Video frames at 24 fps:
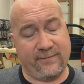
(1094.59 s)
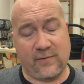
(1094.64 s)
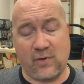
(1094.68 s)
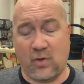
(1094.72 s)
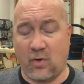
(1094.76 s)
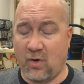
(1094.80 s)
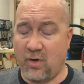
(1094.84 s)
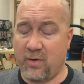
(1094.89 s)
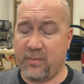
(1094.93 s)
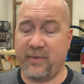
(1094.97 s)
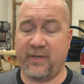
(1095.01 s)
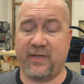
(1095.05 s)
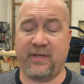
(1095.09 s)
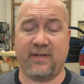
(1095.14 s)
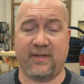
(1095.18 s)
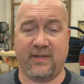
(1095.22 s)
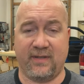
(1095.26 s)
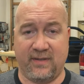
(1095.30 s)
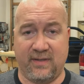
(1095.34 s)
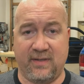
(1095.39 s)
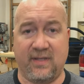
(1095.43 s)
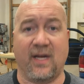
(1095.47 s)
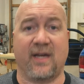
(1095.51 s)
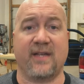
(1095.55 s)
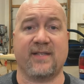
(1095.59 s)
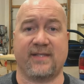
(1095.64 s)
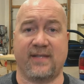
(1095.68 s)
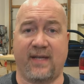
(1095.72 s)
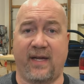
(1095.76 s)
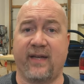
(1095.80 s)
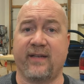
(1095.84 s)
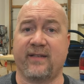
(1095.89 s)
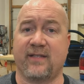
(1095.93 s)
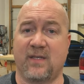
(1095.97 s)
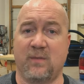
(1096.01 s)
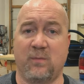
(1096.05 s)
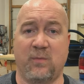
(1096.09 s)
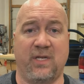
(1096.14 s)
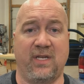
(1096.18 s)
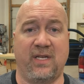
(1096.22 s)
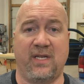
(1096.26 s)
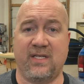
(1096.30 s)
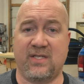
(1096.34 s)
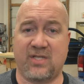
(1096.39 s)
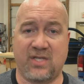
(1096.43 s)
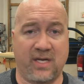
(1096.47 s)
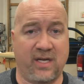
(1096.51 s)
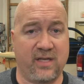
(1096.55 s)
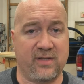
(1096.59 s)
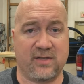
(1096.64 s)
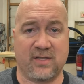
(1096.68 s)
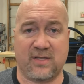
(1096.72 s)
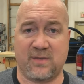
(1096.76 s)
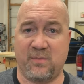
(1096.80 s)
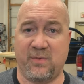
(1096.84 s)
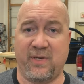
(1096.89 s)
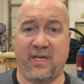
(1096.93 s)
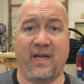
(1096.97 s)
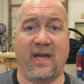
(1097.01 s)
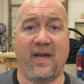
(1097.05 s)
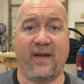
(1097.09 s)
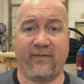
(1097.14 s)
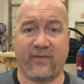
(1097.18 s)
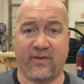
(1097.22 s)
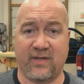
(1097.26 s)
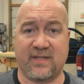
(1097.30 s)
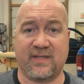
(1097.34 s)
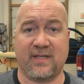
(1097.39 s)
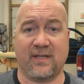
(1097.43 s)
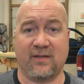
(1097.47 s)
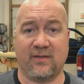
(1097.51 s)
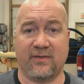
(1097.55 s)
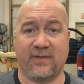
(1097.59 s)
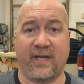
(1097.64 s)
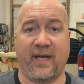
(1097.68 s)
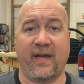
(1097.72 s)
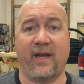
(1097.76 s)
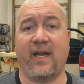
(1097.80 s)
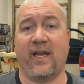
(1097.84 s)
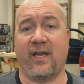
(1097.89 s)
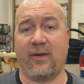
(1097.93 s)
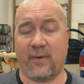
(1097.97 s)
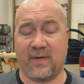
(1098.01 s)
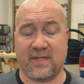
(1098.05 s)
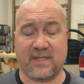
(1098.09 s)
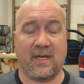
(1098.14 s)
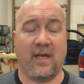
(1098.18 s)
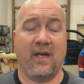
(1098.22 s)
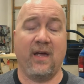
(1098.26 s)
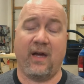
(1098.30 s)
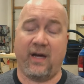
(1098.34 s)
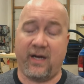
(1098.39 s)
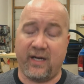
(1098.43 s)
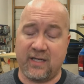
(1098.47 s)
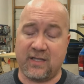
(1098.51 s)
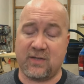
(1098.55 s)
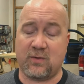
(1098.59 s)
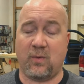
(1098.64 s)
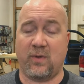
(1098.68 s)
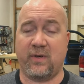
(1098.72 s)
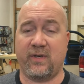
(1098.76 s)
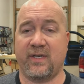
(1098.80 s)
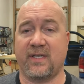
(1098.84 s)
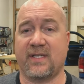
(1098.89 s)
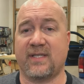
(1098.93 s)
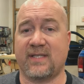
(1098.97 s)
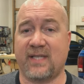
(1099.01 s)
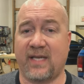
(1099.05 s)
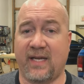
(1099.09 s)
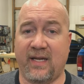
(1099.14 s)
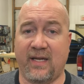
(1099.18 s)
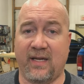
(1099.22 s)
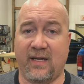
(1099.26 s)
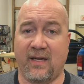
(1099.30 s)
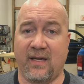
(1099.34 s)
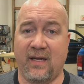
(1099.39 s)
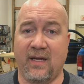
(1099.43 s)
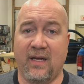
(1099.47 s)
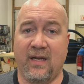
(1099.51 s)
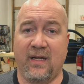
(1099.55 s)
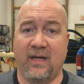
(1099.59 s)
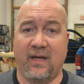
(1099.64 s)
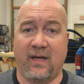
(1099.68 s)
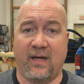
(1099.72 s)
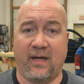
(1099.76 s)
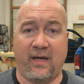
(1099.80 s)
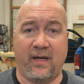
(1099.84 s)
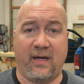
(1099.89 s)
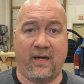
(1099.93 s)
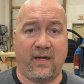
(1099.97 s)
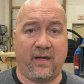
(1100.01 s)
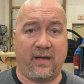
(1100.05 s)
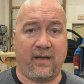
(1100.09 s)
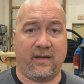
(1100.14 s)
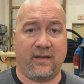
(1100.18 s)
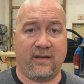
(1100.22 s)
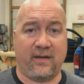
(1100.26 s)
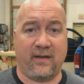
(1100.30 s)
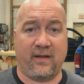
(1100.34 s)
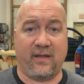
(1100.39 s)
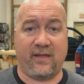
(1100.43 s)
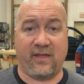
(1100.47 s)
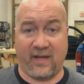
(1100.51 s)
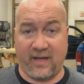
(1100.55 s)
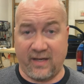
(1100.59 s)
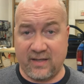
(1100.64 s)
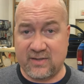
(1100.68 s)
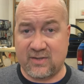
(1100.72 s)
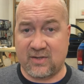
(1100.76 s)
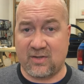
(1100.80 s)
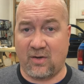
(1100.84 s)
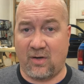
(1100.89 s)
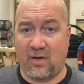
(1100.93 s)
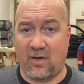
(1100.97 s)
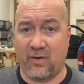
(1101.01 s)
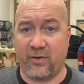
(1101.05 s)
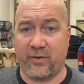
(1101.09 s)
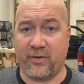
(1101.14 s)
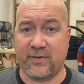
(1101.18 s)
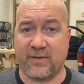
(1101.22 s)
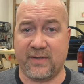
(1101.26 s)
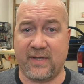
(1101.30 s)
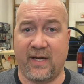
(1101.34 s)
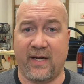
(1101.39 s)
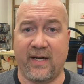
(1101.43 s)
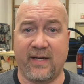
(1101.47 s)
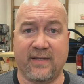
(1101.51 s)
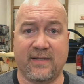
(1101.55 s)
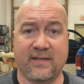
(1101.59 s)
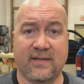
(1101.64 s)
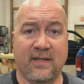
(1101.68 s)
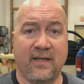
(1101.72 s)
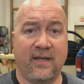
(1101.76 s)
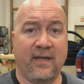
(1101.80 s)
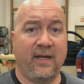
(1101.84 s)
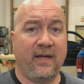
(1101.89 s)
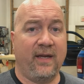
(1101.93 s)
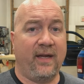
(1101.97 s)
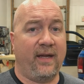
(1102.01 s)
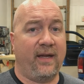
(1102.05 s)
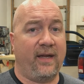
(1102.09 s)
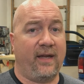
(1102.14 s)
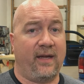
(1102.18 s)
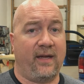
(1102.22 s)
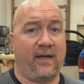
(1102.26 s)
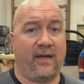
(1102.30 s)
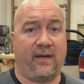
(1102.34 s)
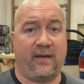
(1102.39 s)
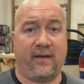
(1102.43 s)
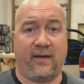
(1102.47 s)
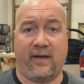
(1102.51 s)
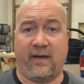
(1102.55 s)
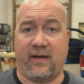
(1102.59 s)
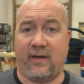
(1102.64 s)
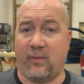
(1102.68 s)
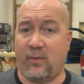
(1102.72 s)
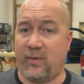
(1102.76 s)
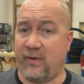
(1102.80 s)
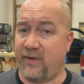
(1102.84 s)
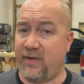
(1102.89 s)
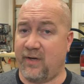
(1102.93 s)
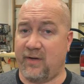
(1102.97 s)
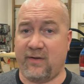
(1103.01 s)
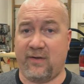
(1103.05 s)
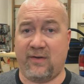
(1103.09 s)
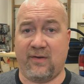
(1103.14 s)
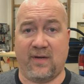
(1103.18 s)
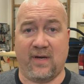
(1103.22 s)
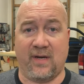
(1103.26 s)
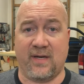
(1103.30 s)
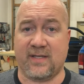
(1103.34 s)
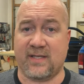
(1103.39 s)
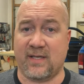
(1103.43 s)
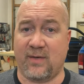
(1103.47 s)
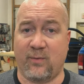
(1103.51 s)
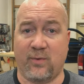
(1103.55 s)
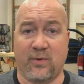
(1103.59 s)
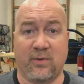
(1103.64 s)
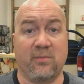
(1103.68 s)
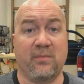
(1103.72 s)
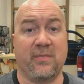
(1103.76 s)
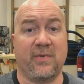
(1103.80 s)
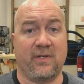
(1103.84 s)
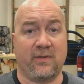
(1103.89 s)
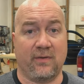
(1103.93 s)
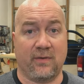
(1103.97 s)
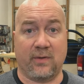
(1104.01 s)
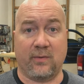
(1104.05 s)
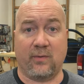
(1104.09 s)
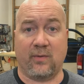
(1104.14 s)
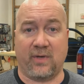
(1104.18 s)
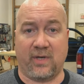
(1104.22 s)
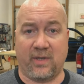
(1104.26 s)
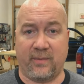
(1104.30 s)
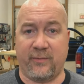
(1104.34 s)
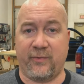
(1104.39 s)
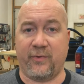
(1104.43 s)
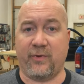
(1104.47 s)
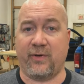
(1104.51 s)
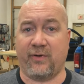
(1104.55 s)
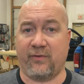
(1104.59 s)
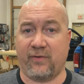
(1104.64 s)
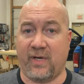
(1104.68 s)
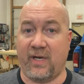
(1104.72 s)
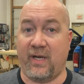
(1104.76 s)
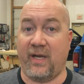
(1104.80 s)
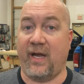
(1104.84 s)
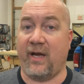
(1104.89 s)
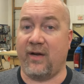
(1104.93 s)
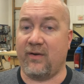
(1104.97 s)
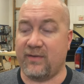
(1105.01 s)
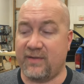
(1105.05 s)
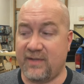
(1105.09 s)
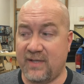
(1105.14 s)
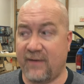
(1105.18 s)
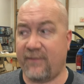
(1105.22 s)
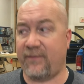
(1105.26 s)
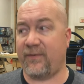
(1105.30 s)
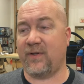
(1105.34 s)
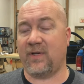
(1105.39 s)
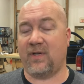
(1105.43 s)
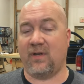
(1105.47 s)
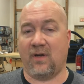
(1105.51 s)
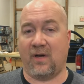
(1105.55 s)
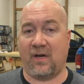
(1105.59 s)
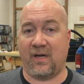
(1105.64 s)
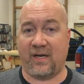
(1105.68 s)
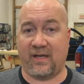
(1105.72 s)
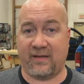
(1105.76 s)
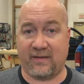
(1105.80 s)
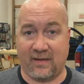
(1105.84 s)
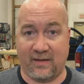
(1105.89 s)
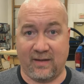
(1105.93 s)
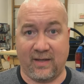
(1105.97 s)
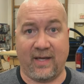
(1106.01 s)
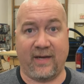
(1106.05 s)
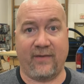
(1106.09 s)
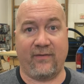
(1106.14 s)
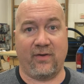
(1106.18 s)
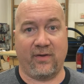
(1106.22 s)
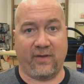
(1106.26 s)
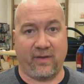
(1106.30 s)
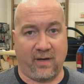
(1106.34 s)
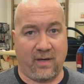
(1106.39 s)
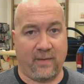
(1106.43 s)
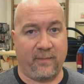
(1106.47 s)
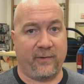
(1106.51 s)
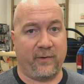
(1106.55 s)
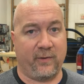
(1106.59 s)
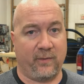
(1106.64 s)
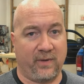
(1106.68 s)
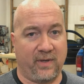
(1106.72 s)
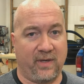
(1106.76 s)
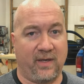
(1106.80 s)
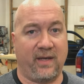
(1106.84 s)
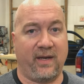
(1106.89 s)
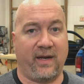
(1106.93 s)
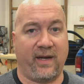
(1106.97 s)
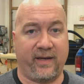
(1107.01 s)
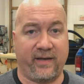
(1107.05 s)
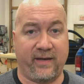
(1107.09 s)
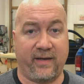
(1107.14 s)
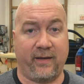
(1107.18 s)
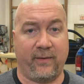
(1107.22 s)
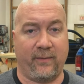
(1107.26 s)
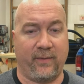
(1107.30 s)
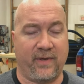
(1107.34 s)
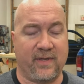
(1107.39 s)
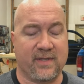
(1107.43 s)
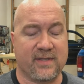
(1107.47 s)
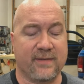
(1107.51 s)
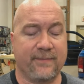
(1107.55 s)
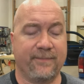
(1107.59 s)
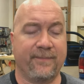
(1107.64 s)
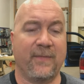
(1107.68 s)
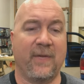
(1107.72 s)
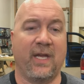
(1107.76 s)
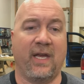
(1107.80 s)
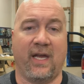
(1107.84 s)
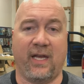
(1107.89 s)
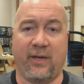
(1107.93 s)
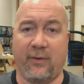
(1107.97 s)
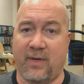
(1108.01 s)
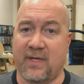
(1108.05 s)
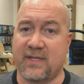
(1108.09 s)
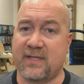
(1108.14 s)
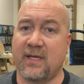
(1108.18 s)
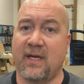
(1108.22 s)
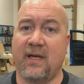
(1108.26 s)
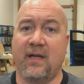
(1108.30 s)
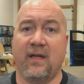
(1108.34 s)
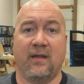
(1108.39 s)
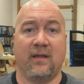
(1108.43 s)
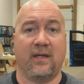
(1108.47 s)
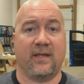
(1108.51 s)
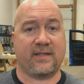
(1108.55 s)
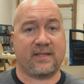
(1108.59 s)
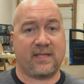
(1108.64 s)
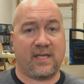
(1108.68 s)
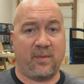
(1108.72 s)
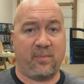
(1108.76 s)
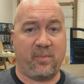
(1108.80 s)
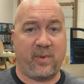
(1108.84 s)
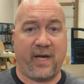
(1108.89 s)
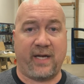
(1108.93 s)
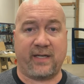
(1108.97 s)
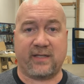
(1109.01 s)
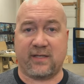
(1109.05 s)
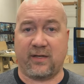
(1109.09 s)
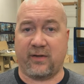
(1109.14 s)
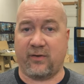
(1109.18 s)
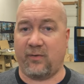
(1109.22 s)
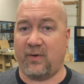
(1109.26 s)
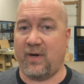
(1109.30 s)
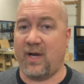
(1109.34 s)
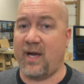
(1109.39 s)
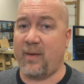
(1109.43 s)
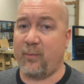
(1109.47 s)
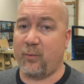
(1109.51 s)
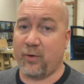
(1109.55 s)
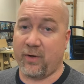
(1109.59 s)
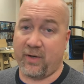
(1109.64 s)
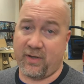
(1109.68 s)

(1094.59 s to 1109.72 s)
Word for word: Corbin does that to me. He challenges me every single day. Anyways, I just wanted to say uh, thanks to all those guys. And uh, without you guys, I wouldn't be doing what I'm doing right now. Definitely not at the level that I'm doing it at anyways. Anyways, let's get back to the Ram.